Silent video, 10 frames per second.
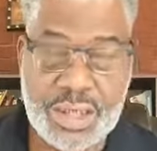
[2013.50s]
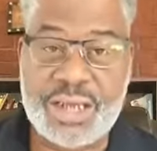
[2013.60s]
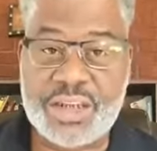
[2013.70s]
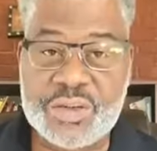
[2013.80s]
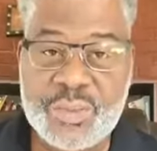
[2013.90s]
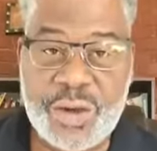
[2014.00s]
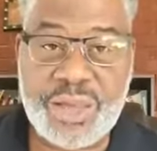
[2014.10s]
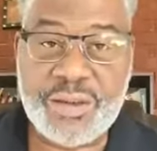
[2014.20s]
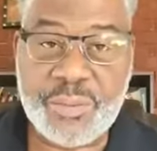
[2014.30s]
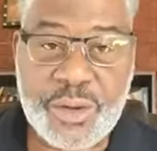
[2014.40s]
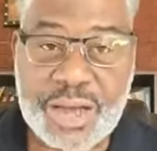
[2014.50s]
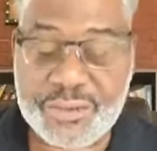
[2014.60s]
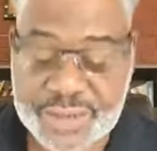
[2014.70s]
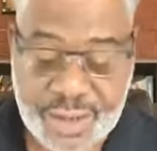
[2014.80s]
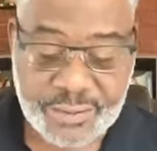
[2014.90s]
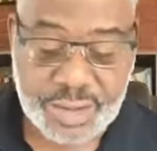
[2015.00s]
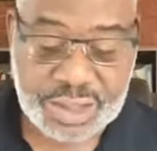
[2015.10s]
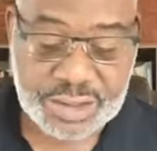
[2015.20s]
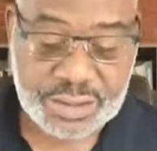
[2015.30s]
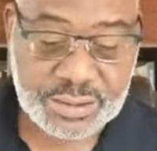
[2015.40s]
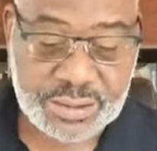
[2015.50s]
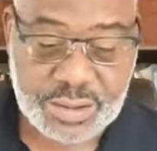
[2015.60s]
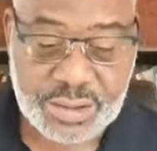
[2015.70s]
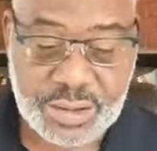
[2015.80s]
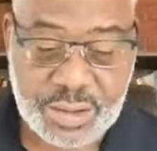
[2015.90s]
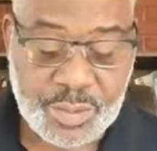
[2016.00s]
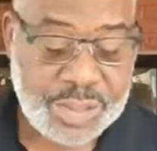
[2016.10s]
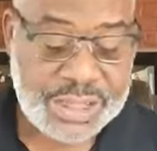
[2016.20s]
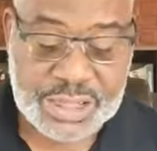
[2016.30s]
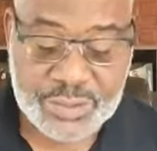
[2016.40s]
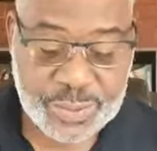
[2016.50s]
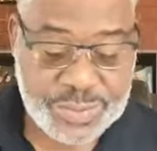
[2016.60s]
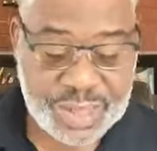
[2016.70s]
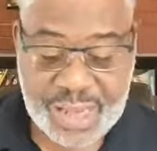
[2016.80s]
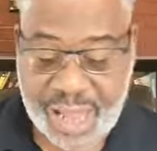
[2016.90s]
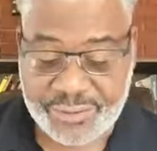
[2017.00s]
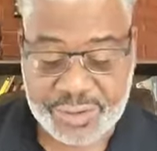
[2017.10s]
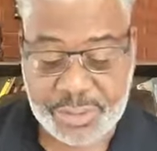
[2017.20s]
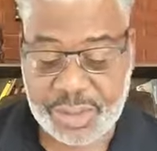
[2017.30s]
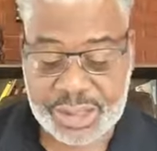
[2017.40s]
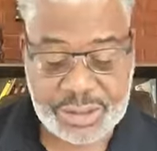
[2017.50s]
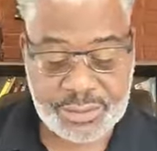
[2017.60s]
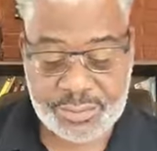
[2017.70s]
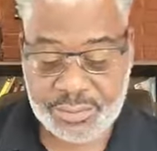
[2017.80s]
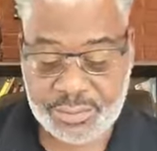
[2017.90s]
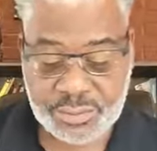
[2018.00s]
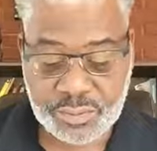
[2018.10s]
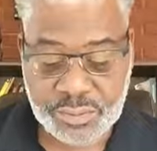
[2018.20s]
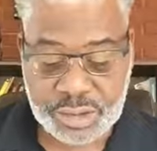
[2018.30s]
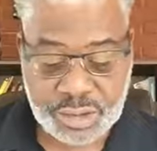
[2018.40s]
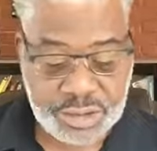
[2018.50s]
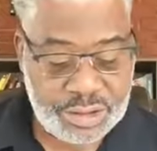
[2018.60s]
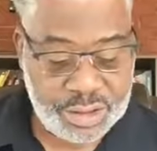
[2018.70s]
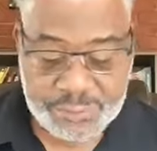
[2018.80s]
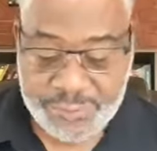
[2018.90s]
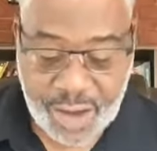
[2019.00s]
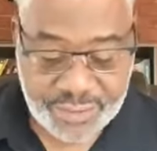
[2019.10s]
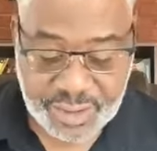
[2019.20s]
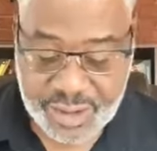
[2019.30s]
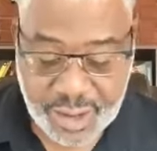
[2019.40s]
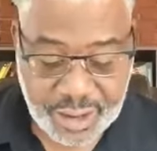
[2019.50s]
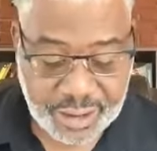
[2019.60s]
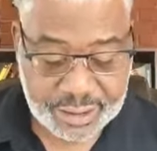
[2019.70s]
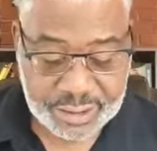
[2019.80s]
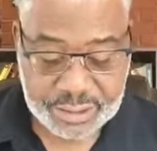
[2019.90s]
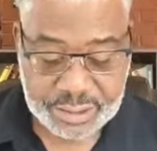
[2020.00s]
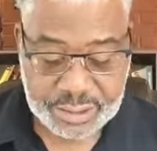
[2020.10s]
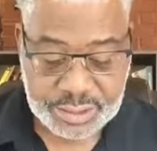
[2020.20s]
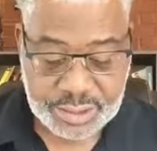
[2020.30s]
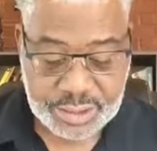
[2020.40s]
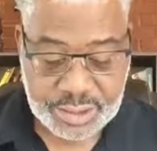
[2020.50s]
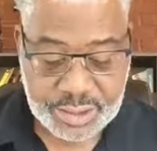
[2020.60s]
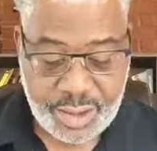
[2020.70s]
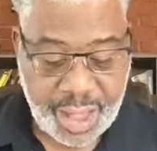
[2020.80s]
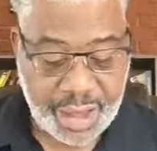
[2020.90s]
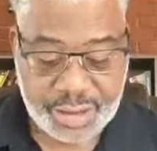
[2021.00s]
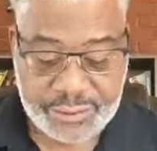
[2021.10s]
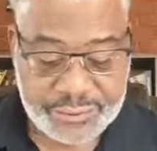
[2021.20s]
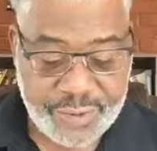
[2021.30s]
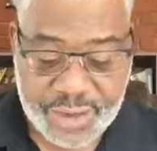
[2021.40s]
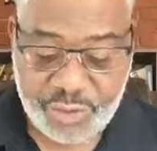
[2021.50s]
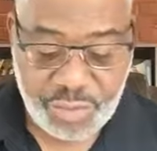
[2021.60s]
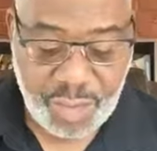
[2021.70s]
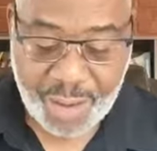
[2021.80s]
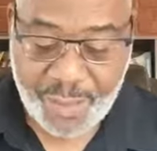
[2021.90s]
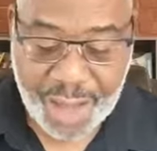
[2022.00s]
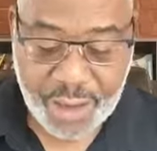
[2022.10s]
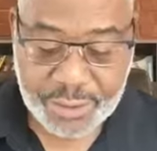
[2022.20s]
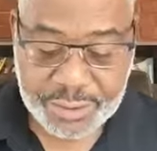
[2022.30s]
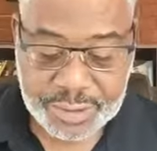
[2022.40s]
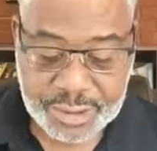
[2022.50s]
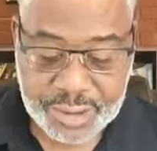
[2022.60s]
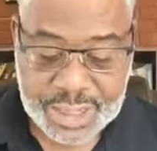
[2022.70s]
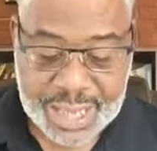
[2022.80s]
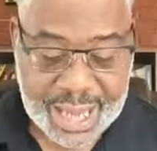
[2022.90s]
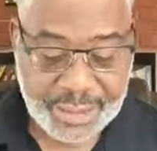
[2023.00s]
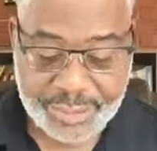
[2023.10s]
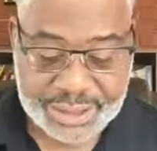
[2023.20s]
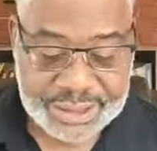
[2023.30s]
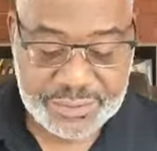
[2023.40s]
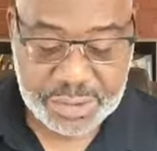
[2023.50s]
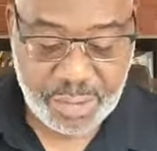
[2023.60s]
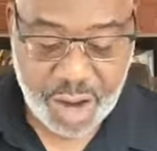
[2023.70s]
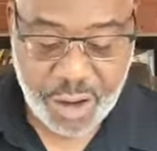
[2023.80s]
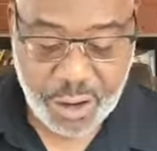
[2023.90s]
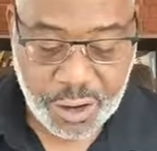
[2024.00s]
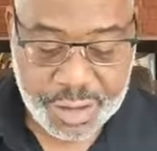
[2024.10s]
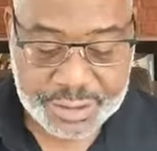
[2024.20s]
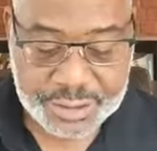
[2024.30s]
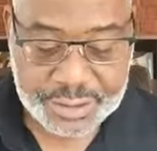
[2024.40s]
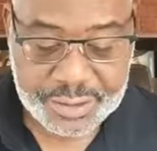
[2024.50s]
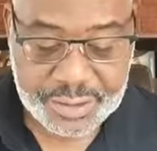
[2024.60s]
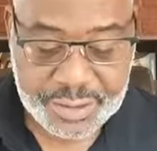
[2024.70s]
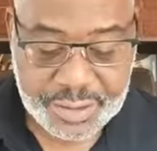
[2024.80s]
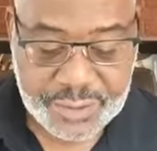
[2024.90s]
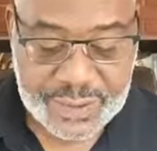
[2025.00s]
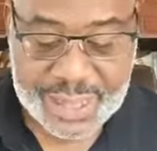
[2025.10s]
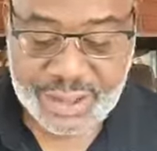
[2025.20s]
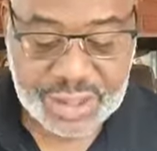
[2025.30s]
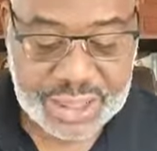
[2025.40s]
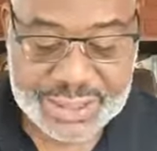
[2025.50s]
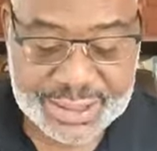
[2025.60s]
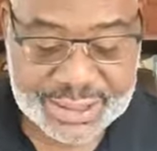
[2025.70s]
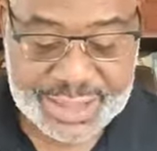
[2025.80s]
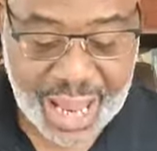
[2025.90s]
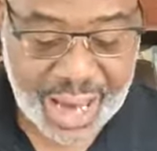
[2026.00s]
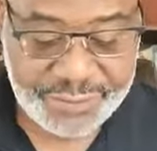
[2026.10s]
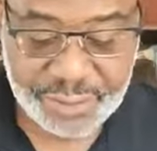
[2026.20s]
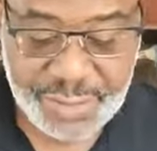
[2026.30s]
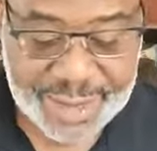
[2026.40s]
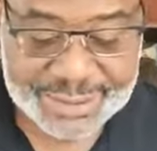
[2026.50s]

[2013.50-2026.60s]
Let us pray the prayer of salvation. Please repeat after me. Dear Father God, I confess with my mouth and believe in my heart that Jesus died for my